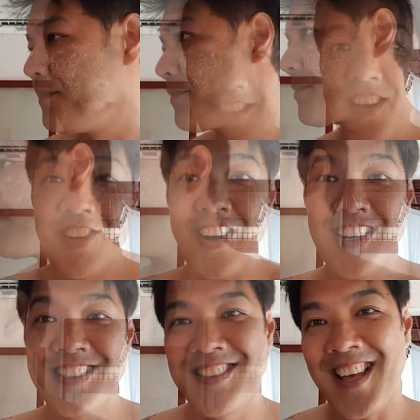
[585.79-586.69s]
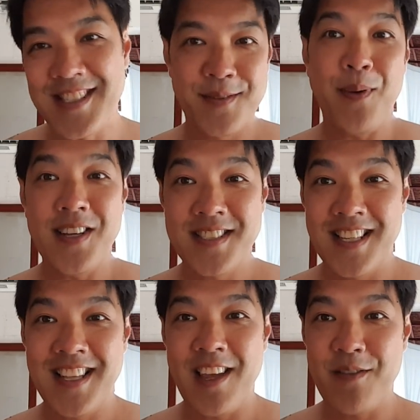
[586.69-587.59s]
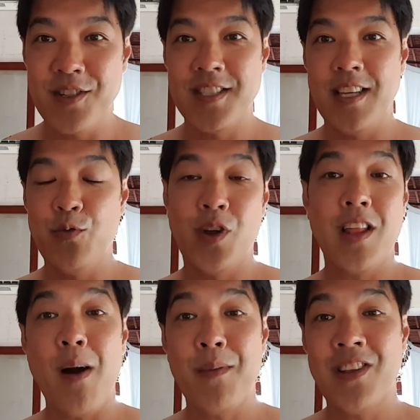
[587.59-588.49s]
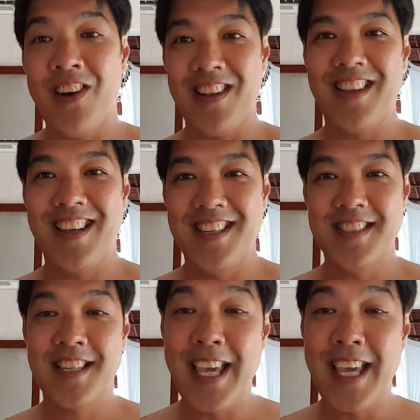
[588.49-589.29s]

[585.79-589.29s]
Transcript: So guys, that's my skincare routine when I'm on holidays.